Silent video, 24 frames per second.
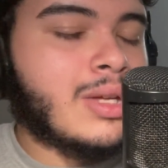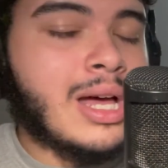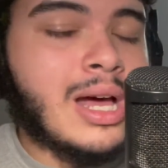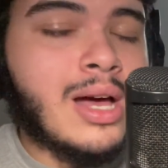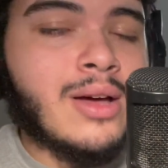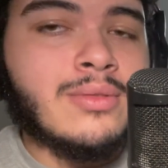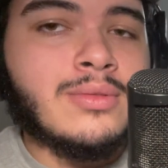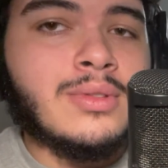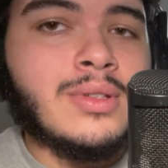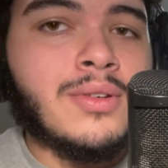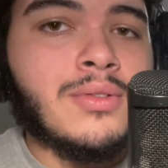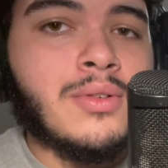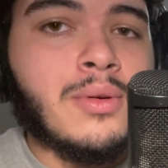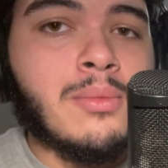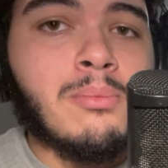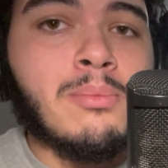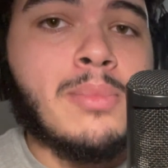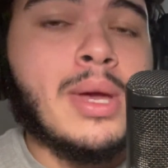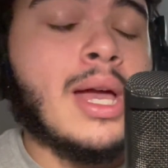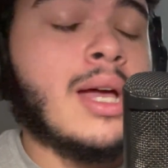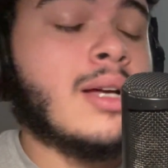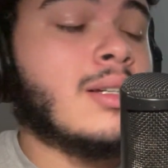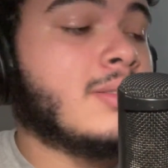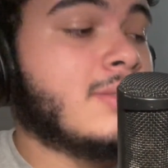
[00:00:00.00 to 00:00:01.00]
have different
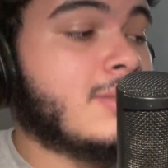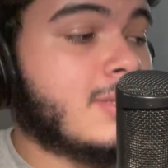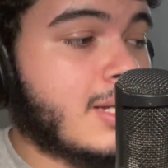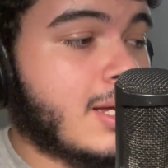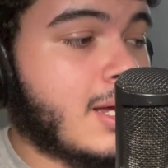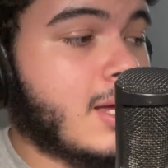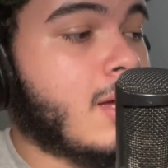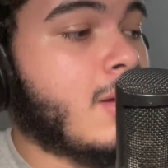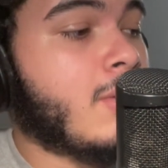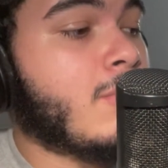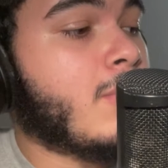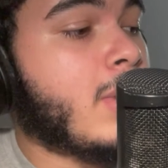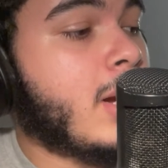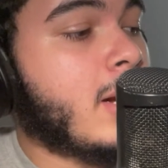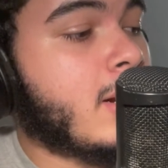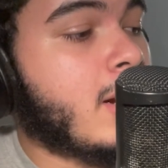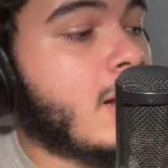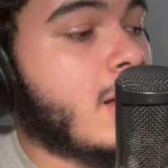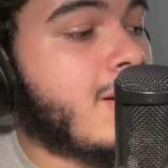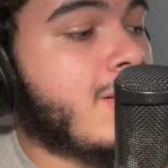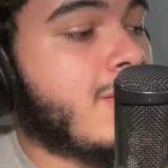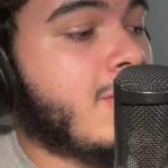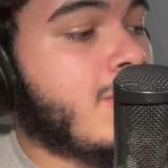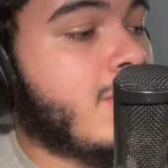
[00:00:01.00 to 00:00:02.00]
banks, and right
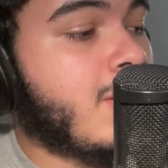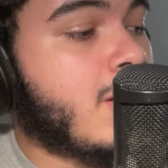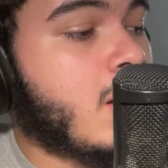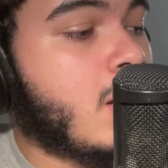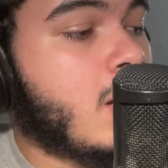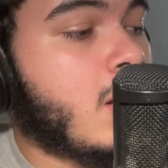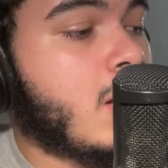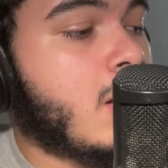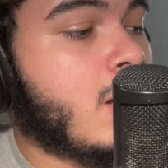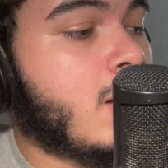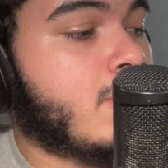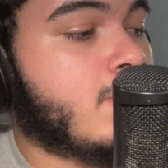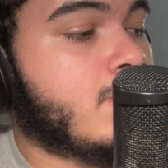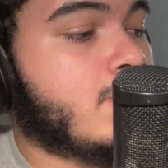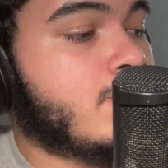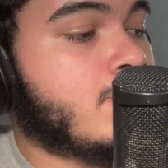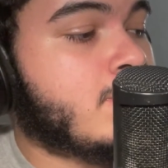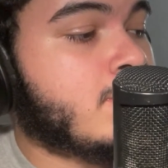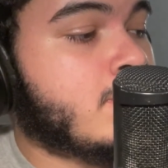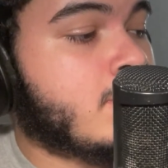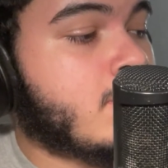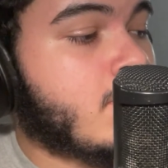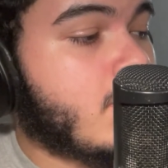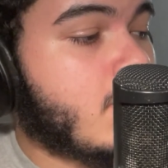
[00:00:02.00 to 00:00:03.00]
now, um,
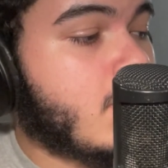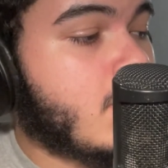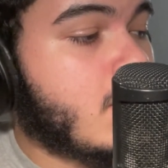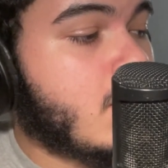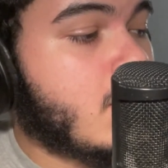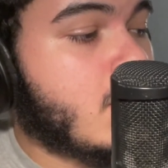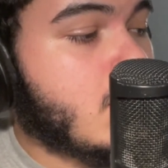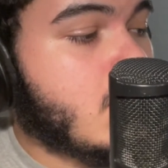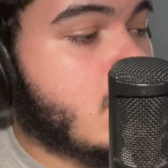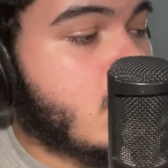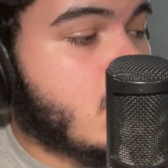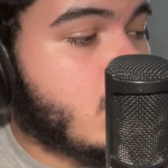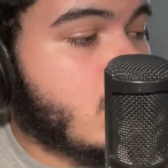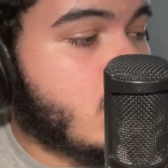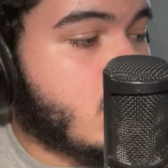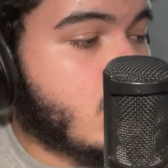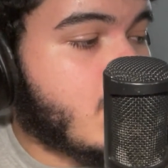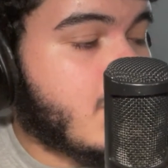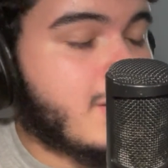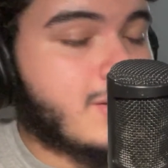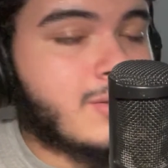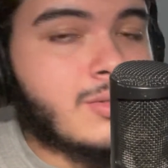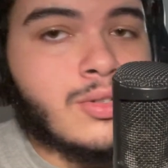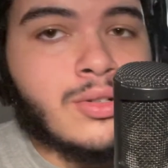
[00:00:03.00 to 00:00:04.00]
you
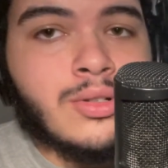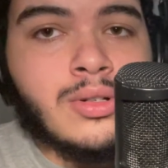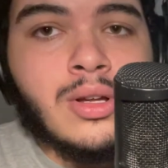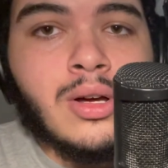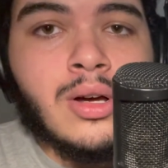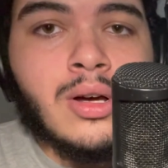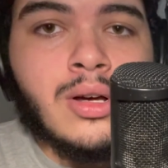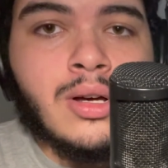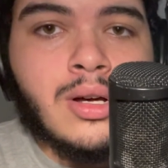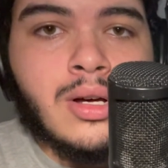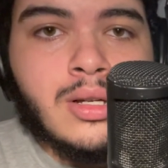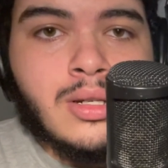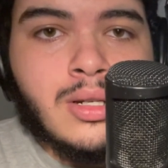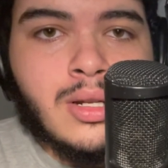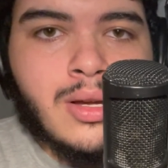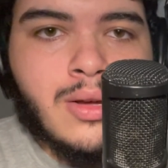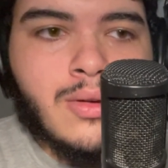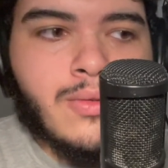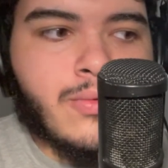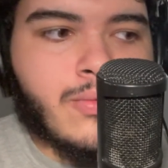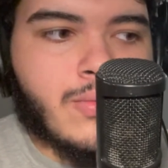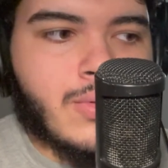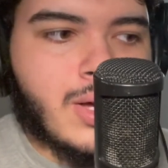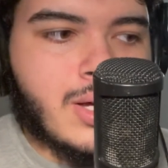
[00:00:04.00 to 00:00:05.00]
can turn on
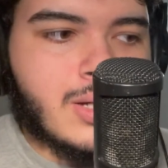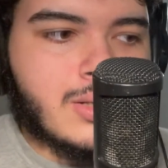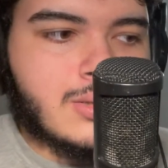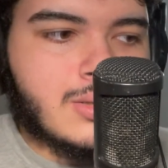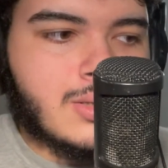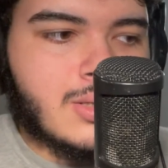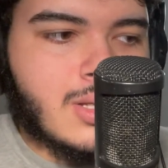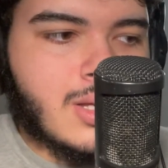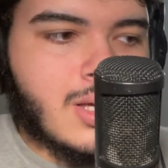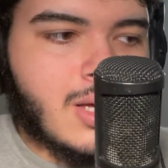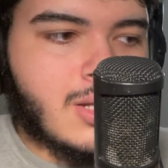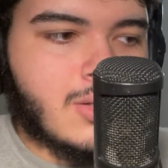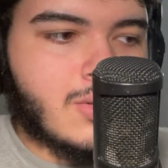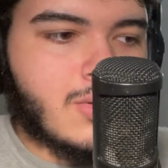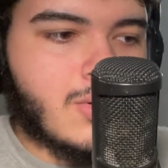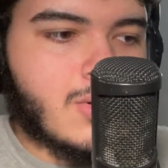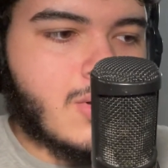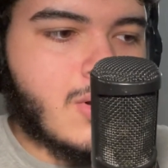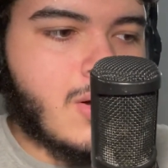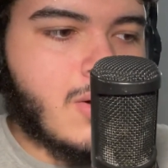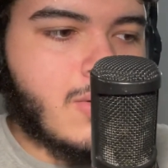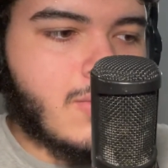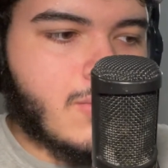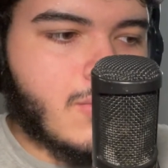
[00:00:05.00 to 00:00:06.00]
effects and turn
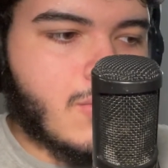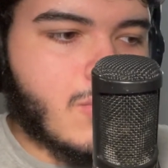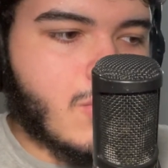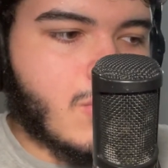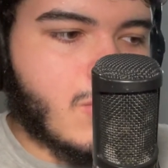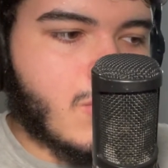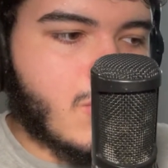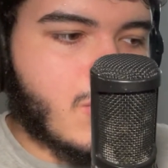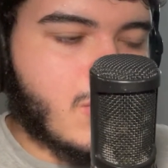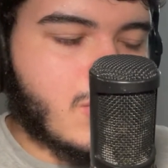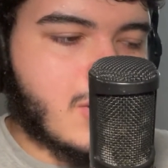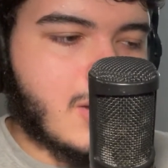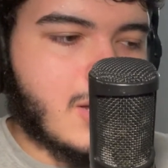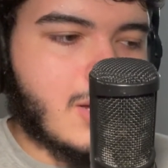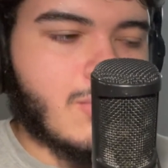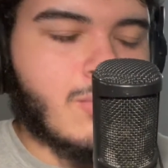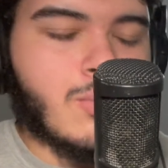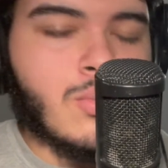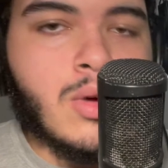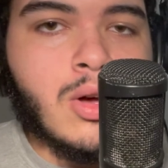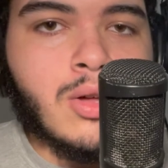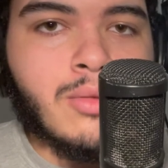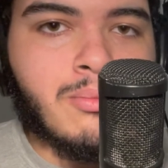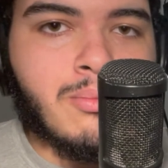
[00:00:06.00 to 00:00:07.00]
off, or like
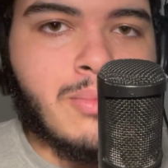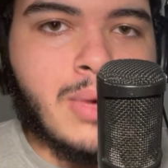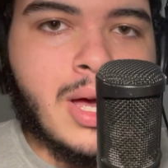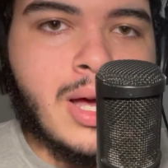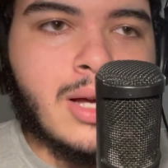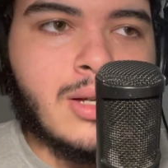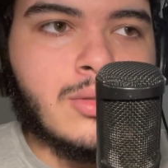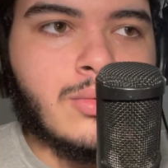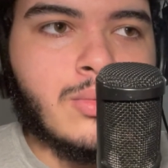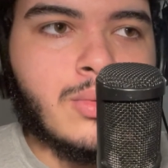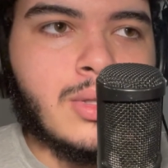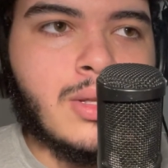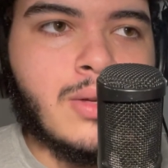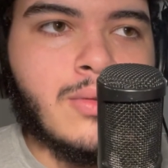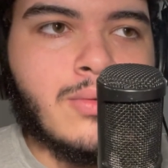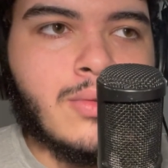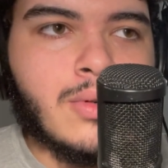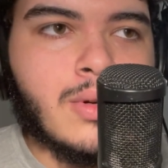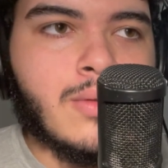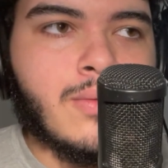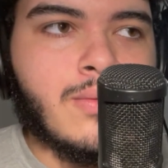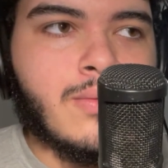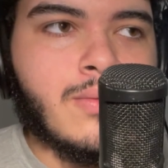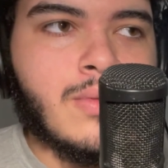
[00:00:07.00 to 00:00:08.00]
run banks with
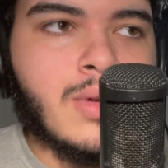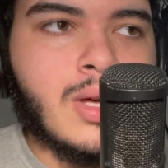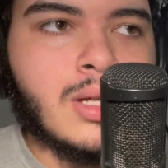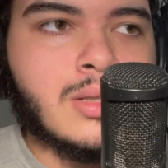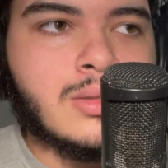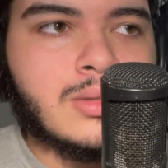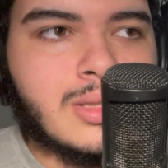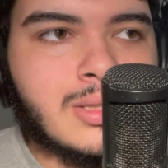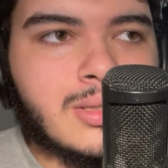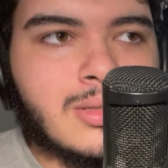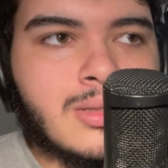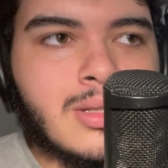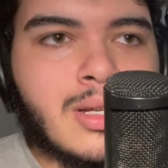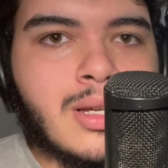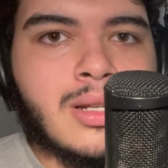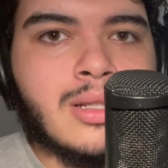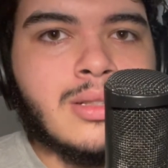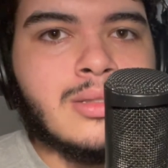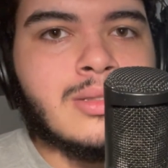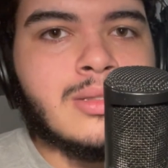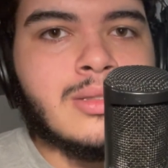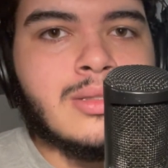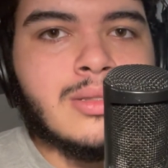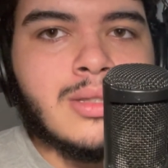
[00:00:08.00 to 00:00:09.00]
different effects and
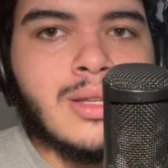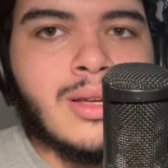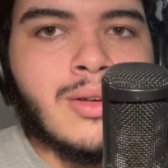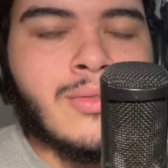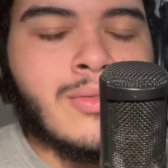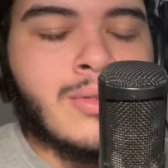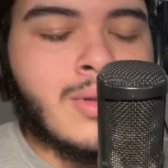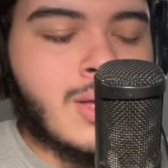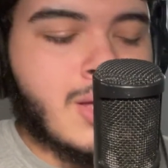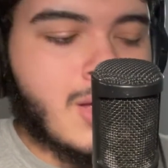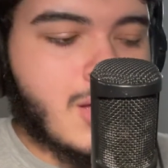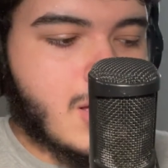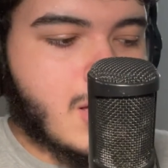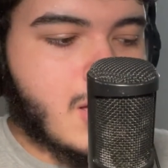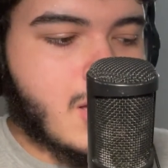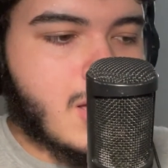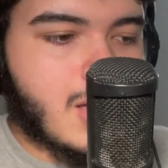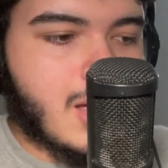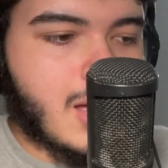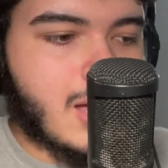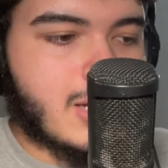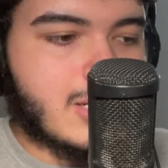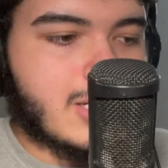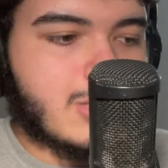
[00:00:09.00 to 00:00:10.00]
settings and stuff.
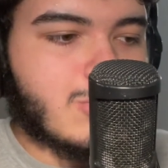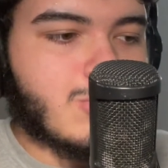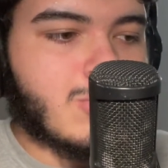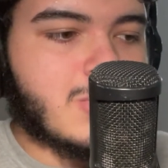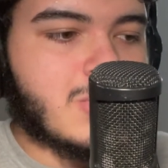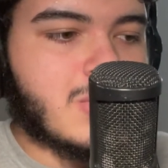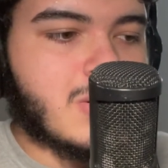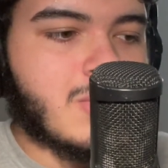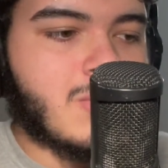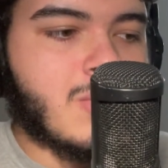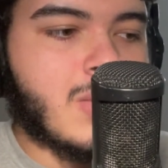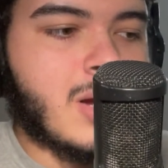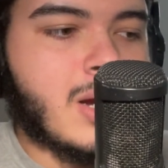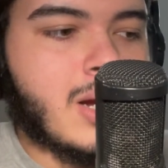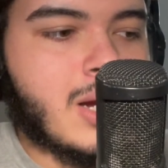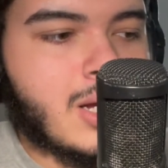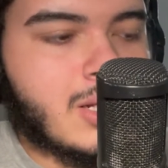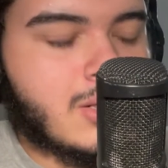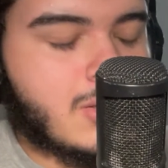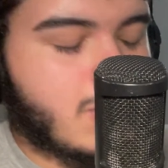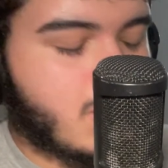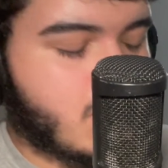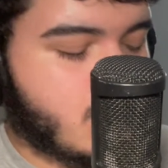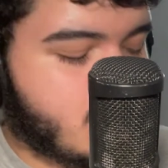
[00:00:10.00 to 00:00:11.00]
Uh, that's personally what I
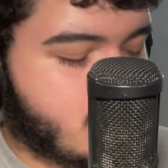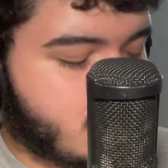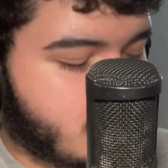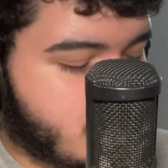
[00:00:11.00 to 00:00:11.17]
do.